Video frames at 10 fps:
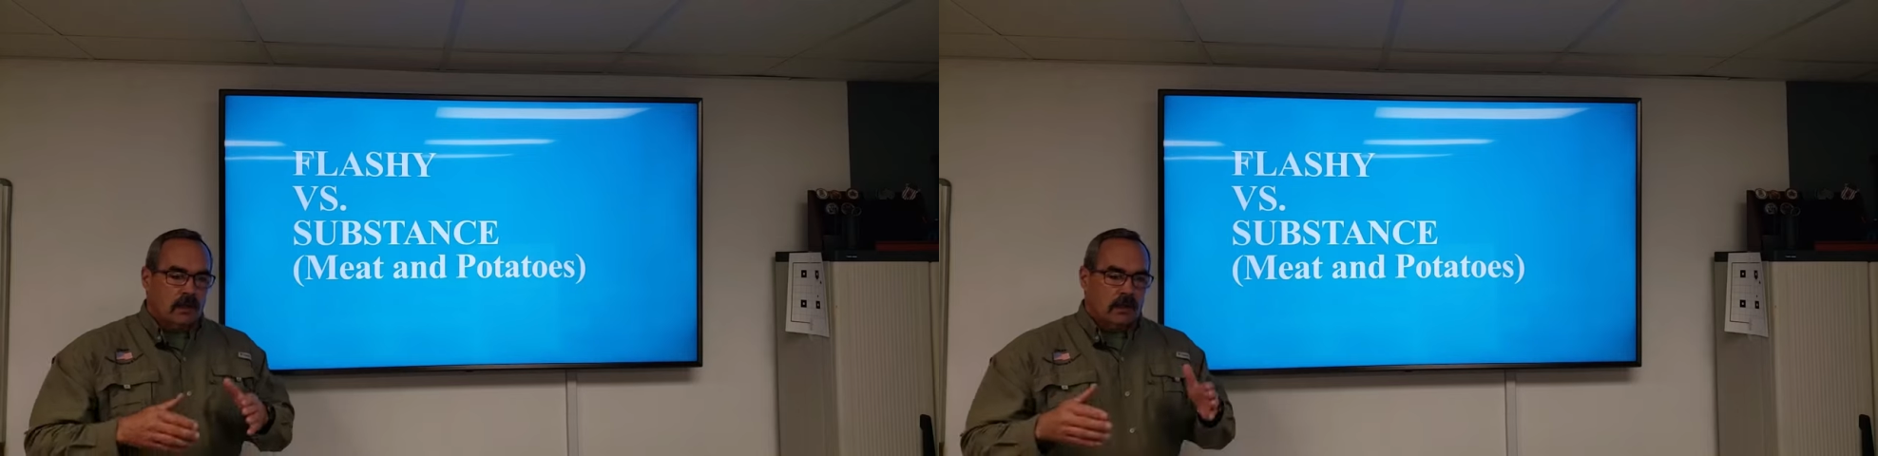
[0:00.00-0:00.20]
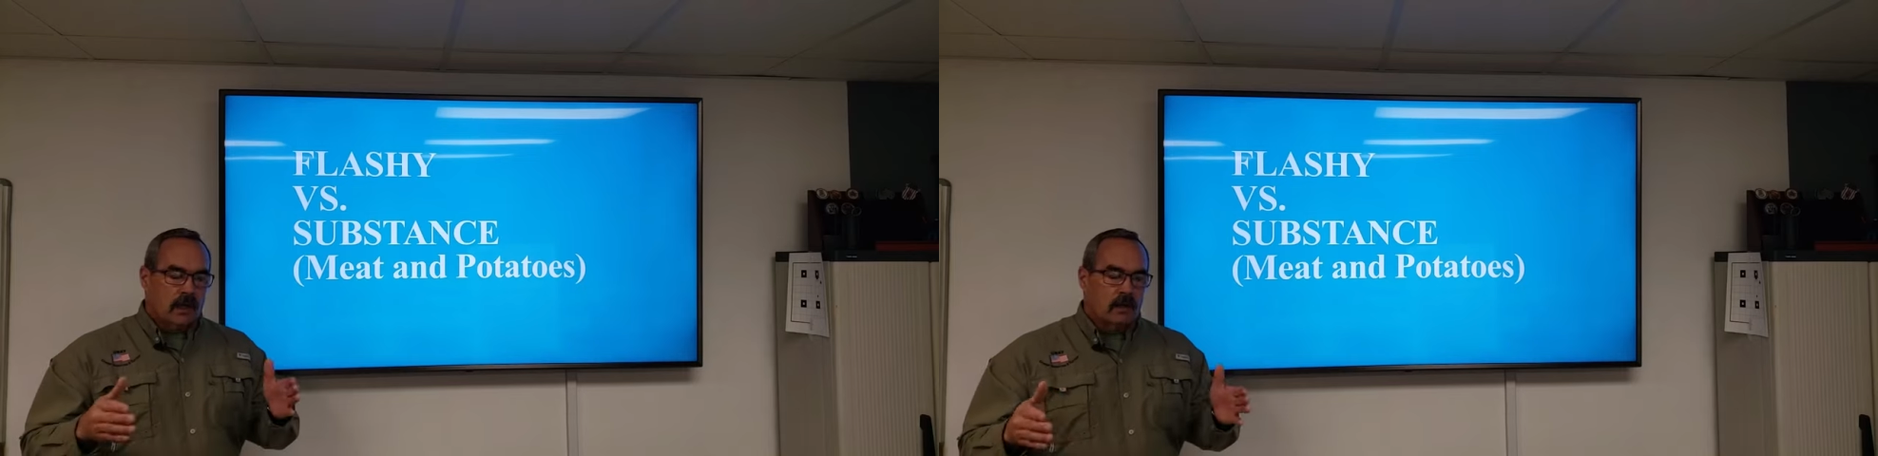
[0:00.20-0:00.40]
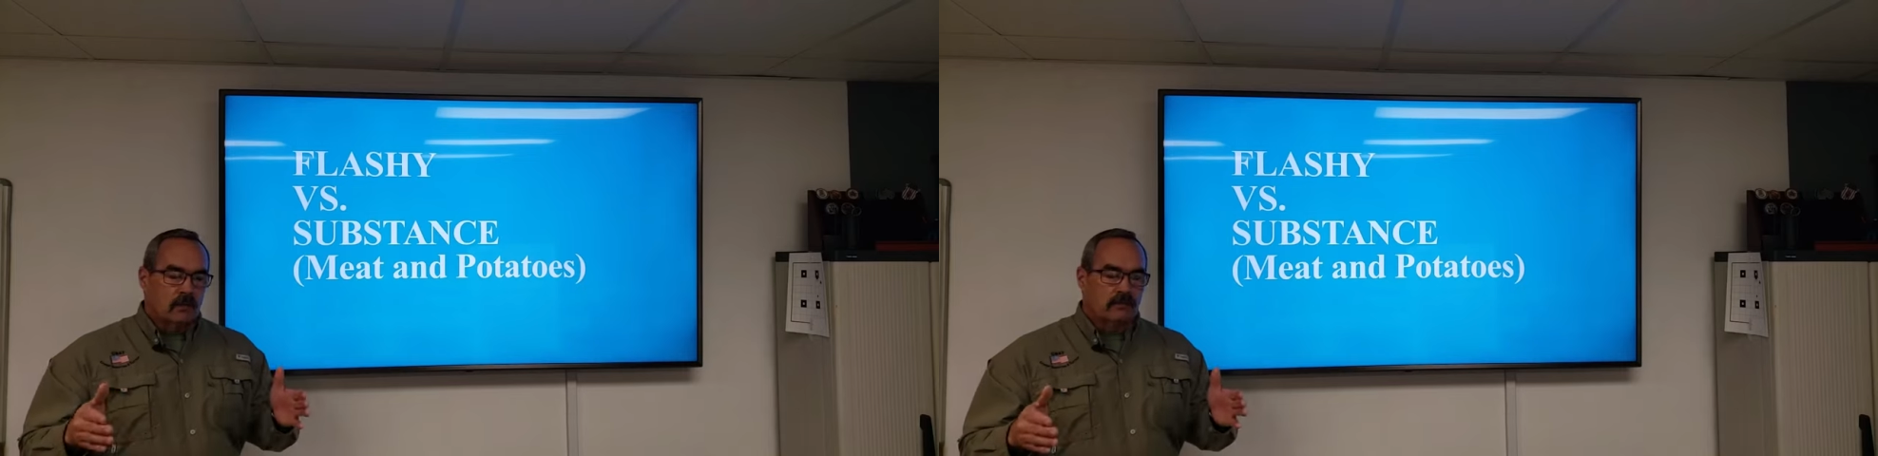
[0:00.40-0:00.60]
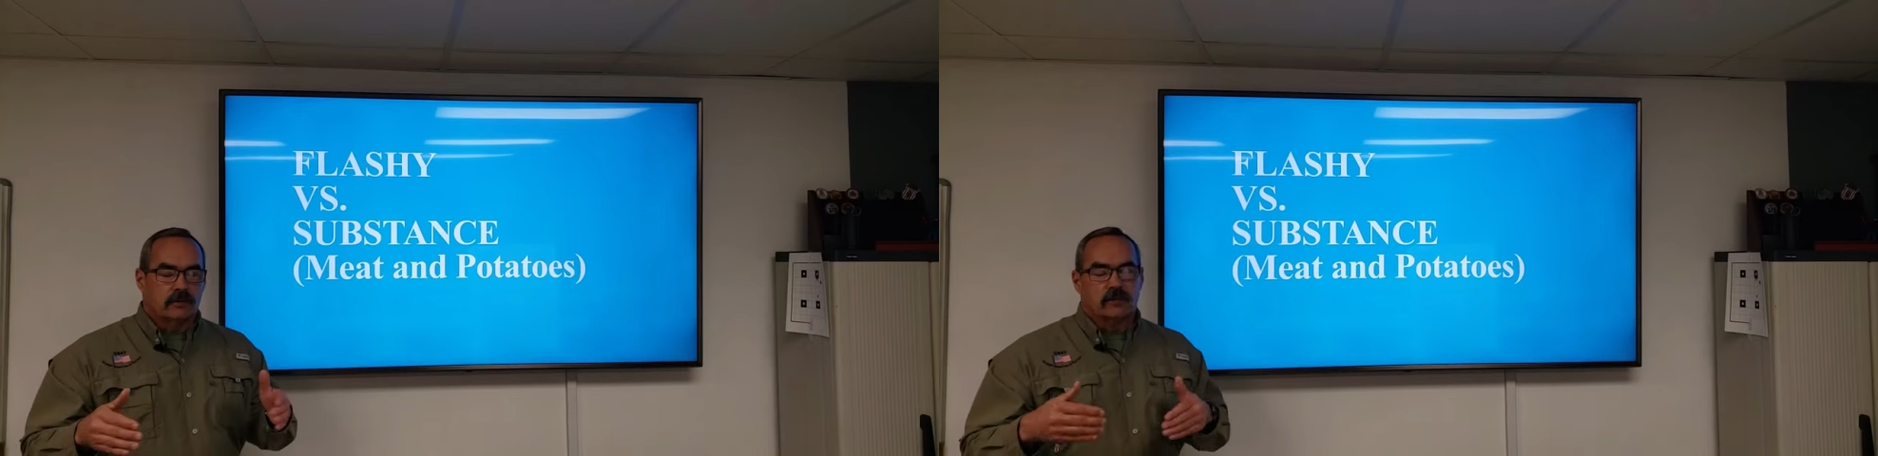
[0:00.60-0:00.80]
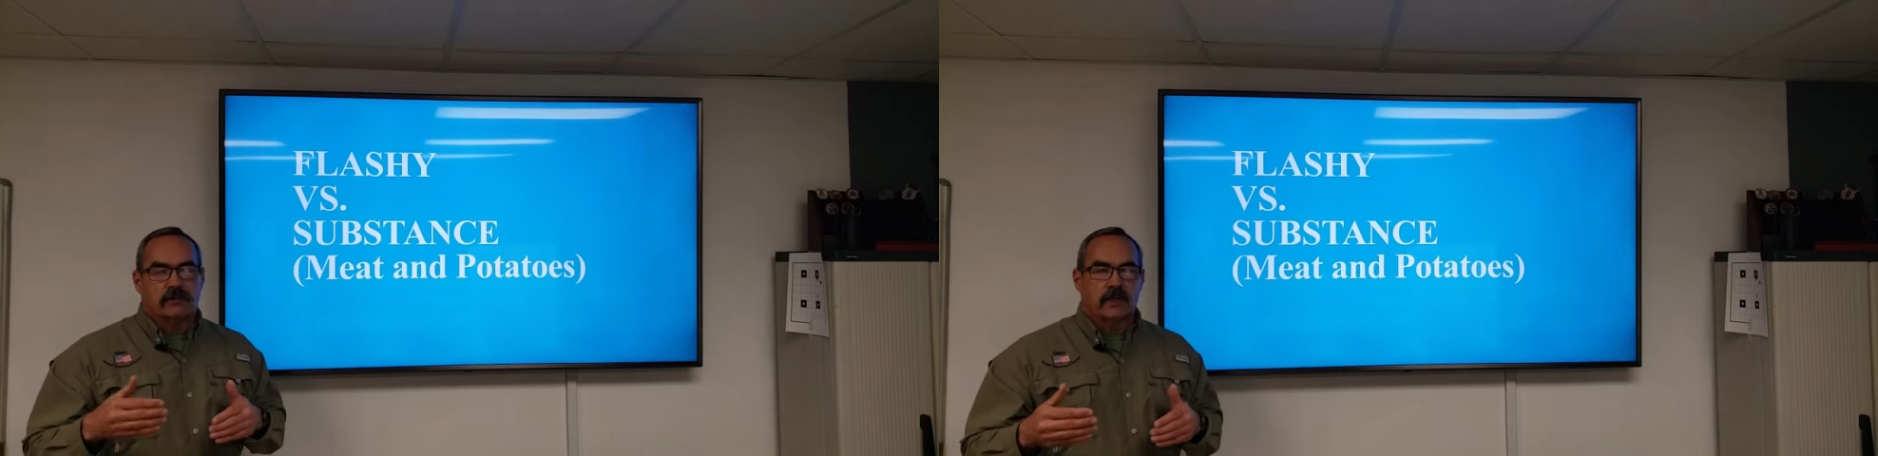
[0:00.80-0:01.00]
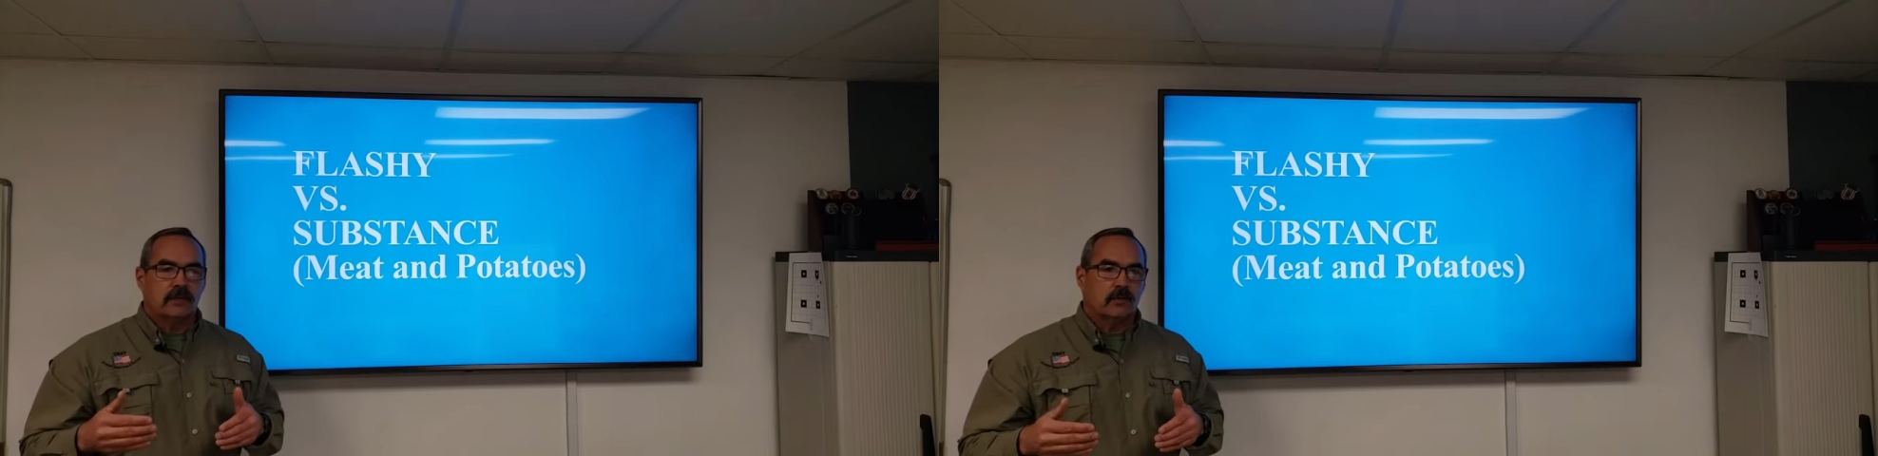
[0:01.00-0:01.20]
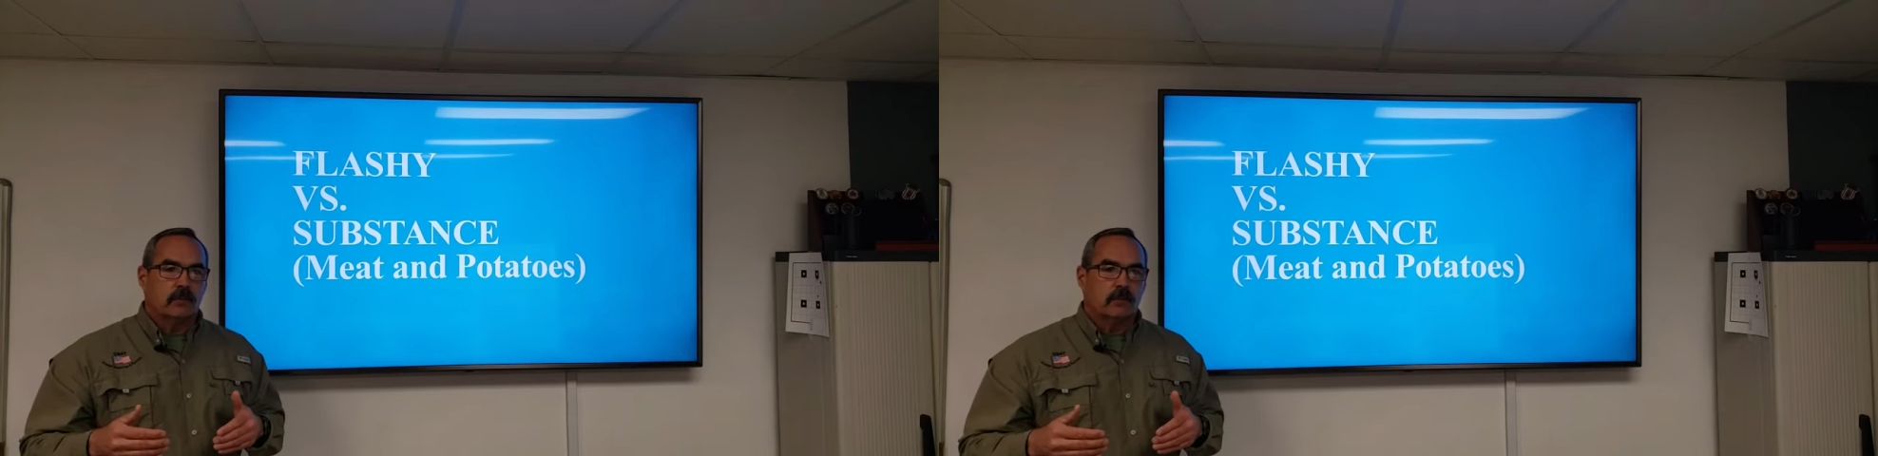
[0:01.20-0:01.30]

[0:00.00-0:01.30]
Now, for civilians,